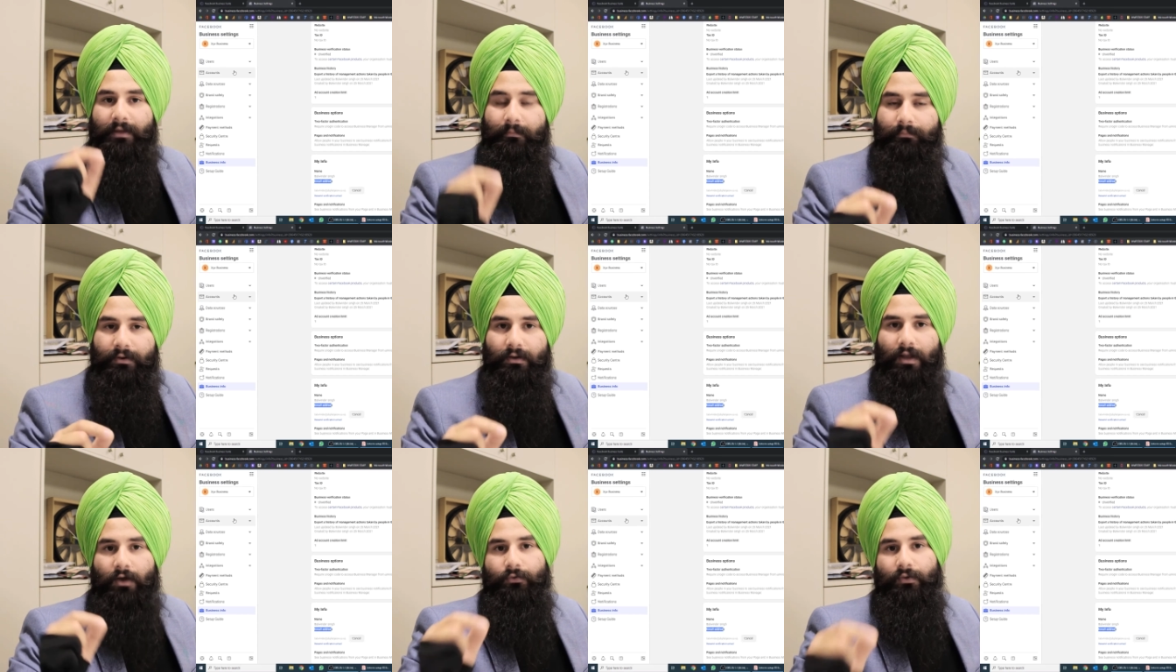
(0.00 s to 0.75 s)

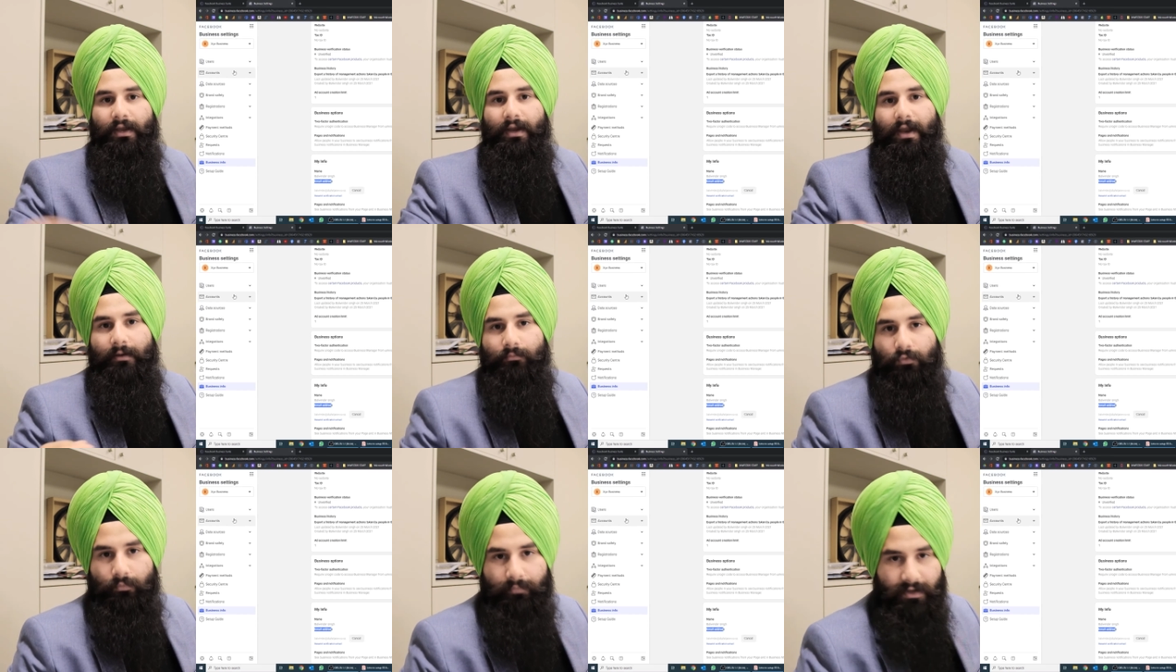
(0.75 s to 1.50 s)
people how you can add
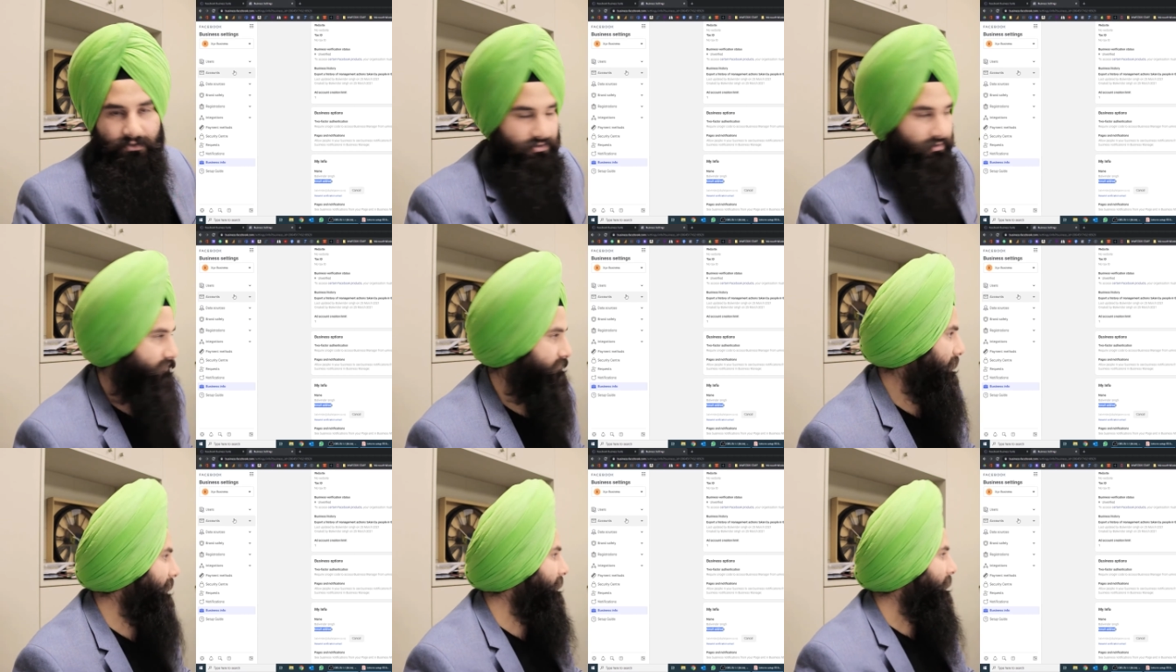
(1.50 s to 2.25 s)
more pages
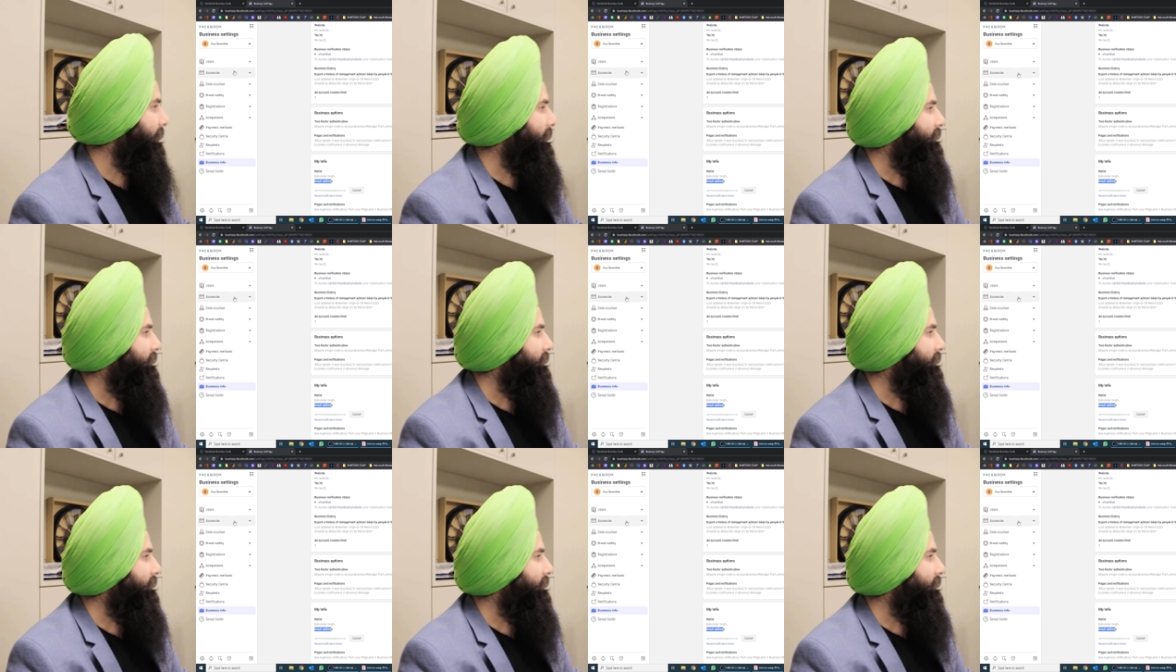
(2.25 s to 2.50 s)
right